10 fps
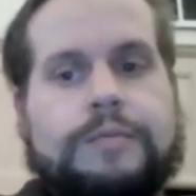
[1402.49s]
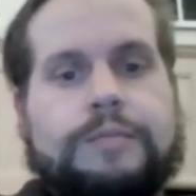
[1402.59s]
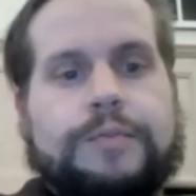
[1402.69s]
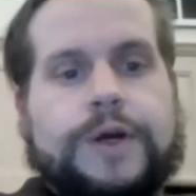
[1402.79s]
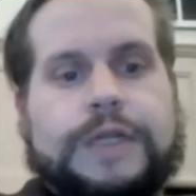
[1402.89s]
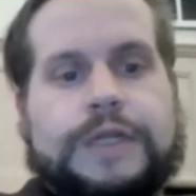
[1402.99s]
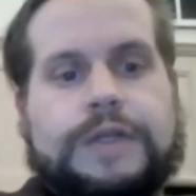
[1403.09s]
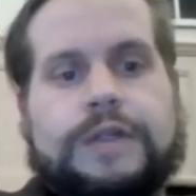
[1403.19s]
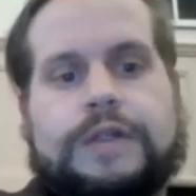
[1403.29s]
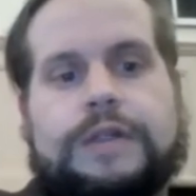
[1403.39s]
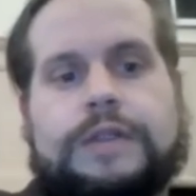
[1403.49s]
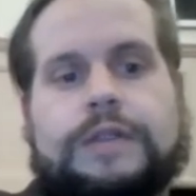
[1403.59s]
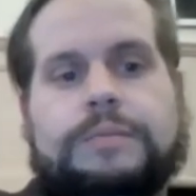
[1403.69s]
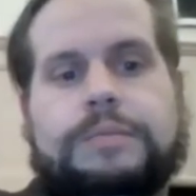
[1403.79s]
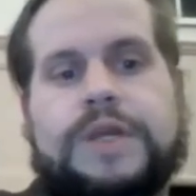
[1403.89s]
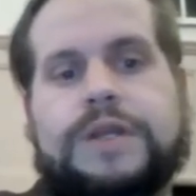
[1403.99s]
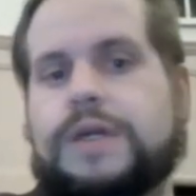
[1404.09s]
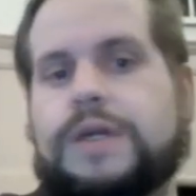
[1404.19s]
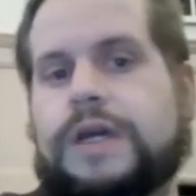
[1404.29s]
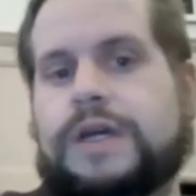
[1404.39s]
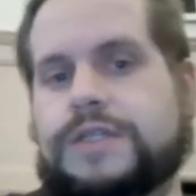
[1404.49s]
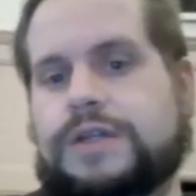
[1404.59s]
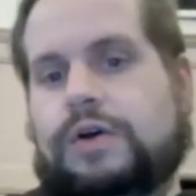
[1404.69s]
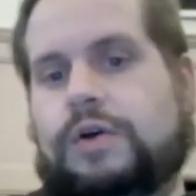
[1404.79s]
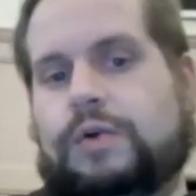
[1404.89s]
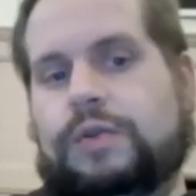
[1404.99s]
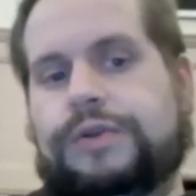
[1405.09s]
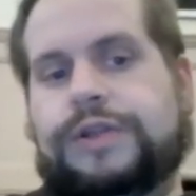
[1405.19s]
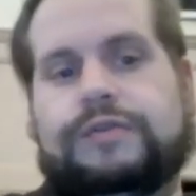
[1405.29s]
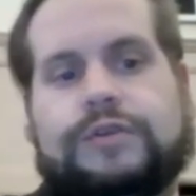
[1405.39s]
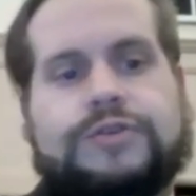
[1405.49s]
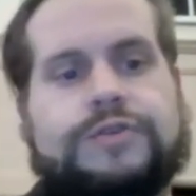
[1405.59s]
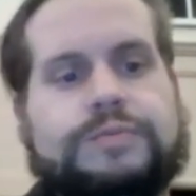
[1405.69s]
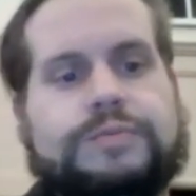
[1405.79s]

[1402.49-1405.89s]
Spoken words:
but the meeting as a whole never